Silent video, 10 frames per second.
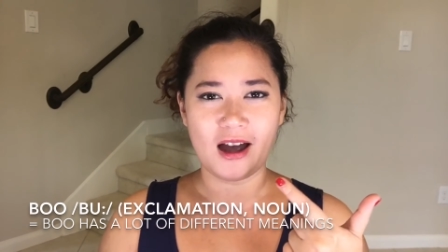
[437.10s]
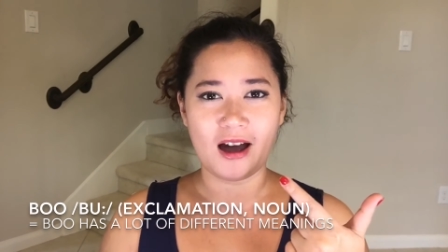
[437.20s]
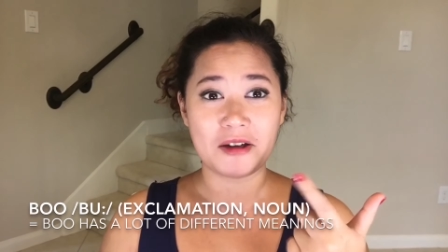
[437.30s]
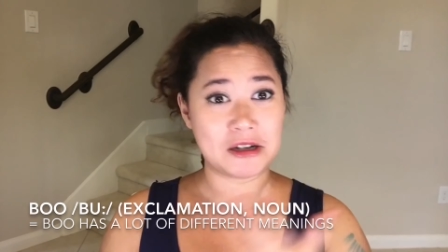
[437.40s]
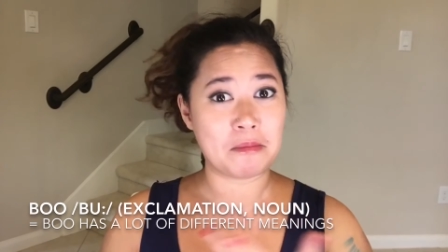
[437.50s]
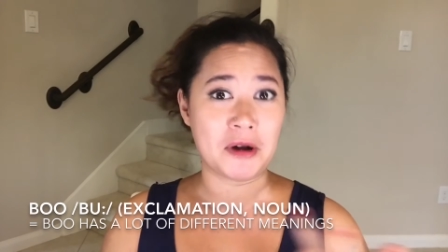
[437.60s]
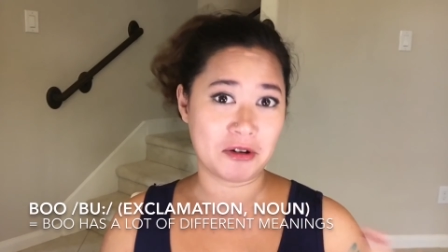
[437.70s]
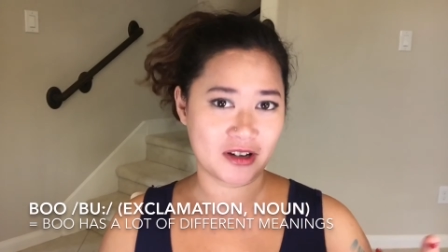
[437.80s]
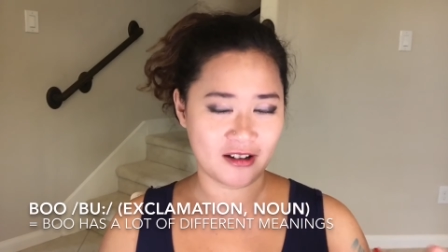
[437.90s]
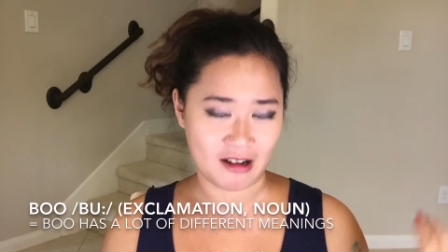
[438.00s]
uh, in
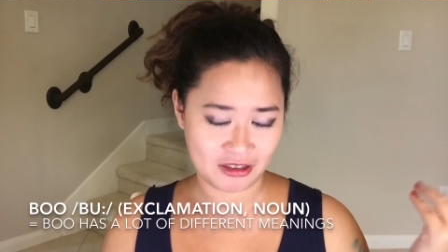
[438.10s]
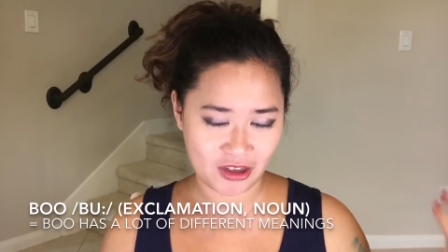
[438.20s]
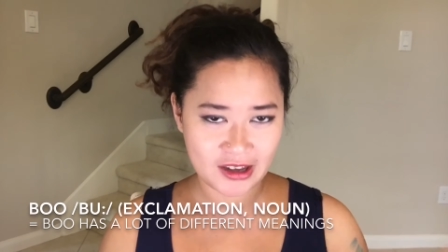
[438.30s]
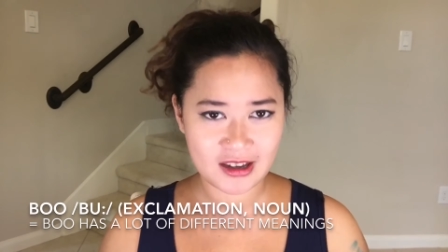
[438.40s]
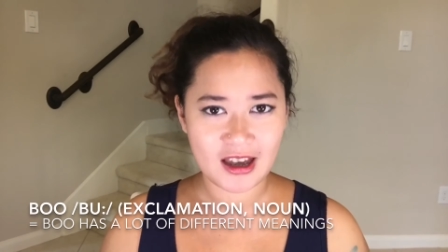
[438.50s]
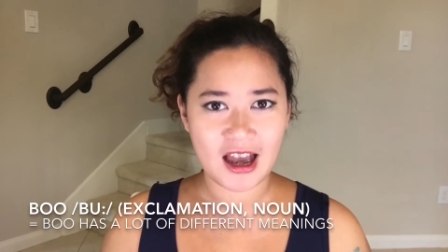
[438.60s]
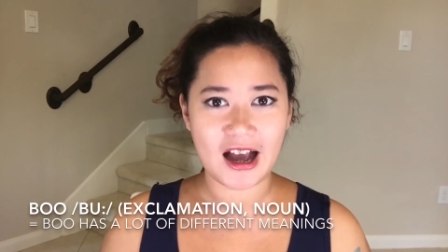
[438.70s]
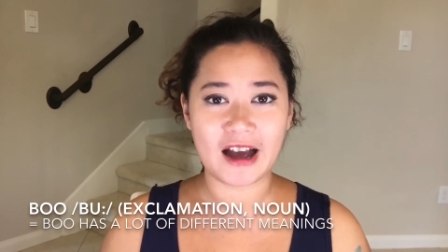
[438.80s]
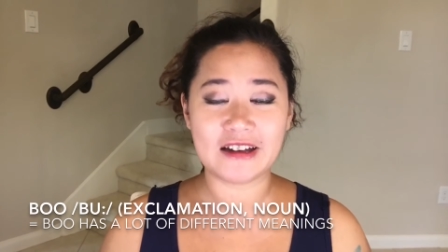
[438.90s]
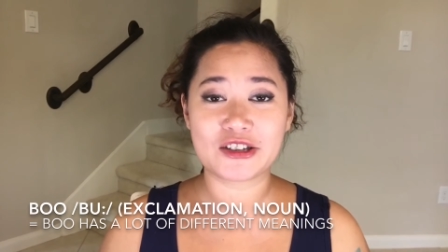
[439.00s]
America, I think,
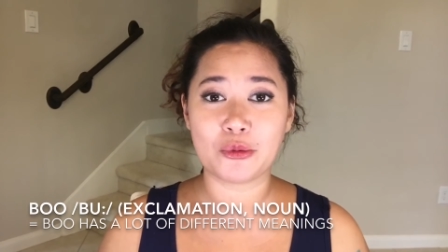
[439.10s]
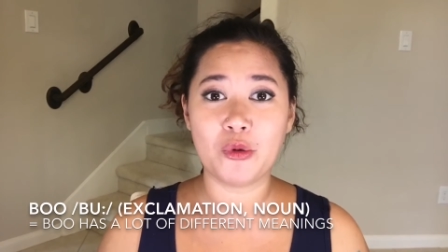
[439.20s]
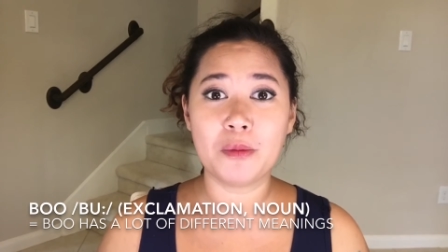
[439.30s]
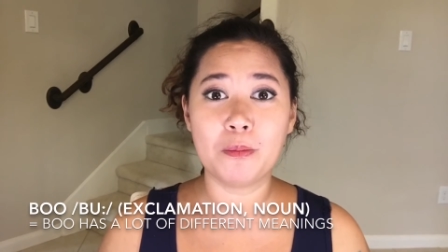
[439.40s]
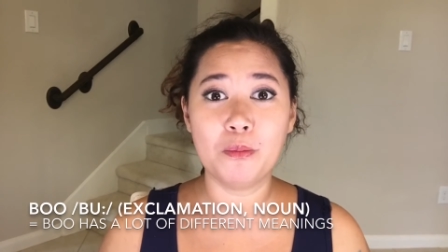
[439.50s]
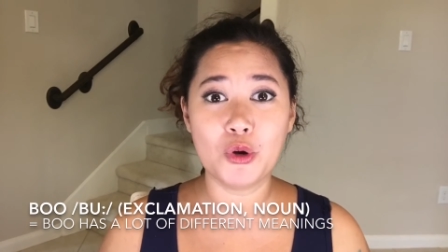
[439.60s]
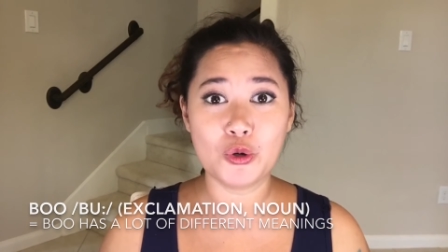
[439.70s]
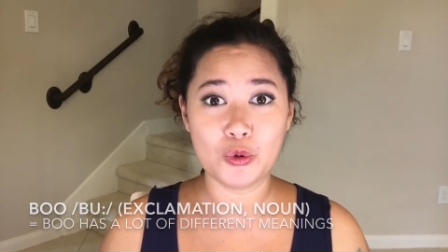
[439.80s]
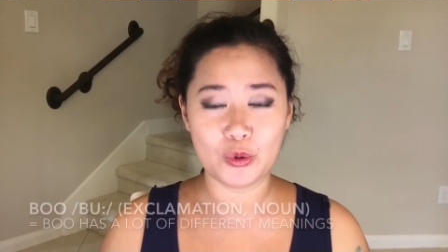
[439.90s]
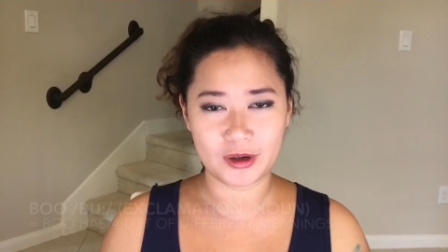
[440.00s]
uh, is the word
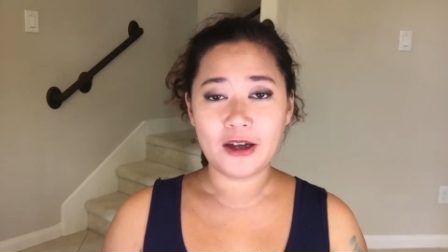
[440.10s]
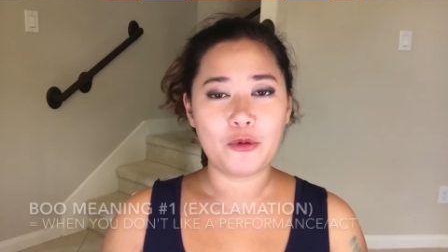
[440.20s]
boo.